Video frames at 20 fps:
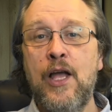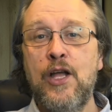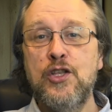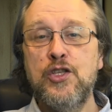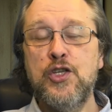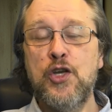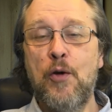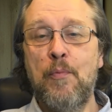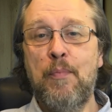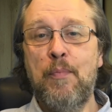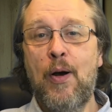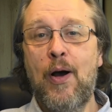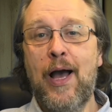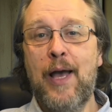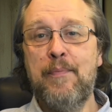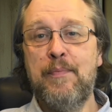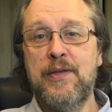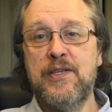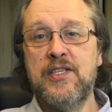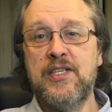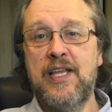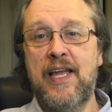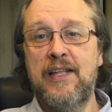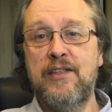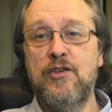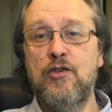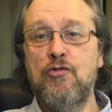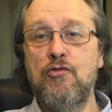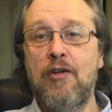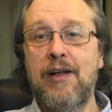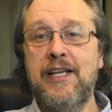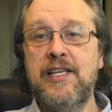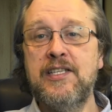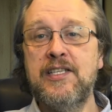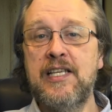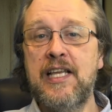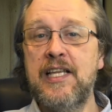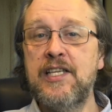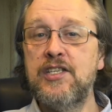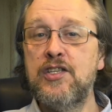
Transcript: John Piper said, Grace is